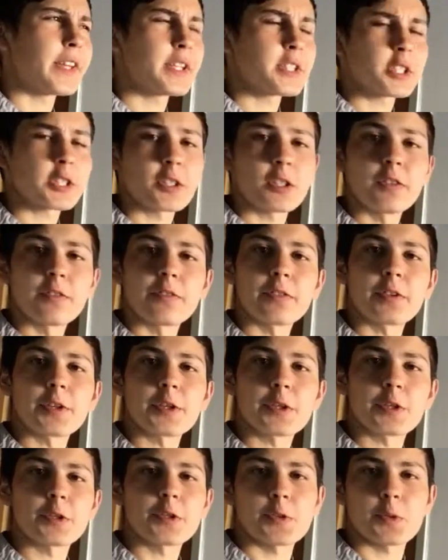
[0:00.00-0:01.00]
this
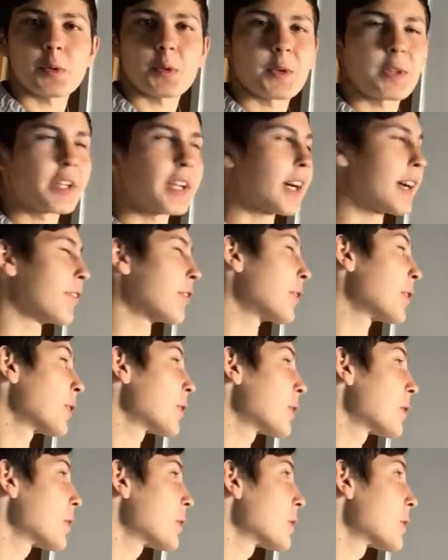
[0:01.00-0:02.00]
converges or diverges.
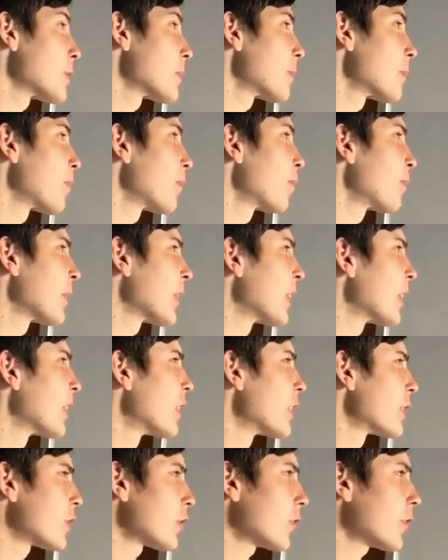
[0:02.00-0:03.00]

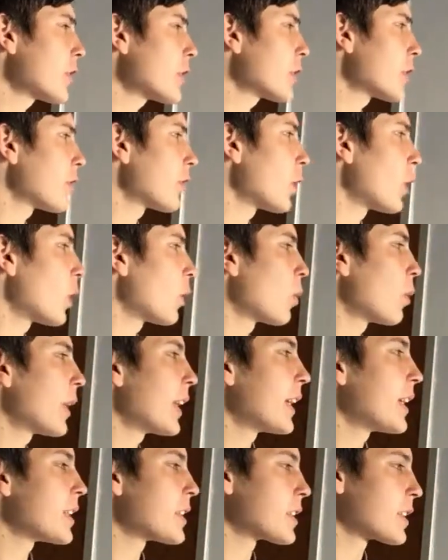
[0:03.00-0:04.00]
So first of all,
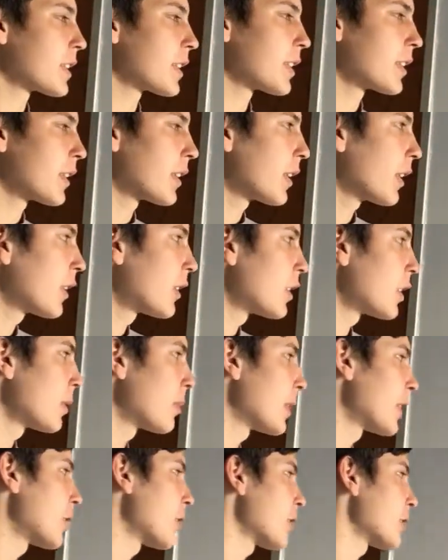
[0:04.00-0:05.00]
what is a
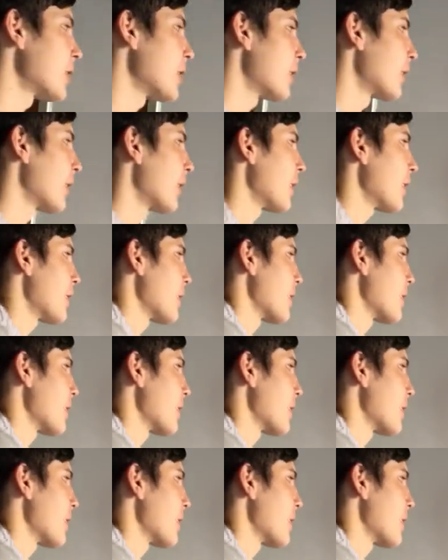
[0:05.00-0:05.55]
geometric series?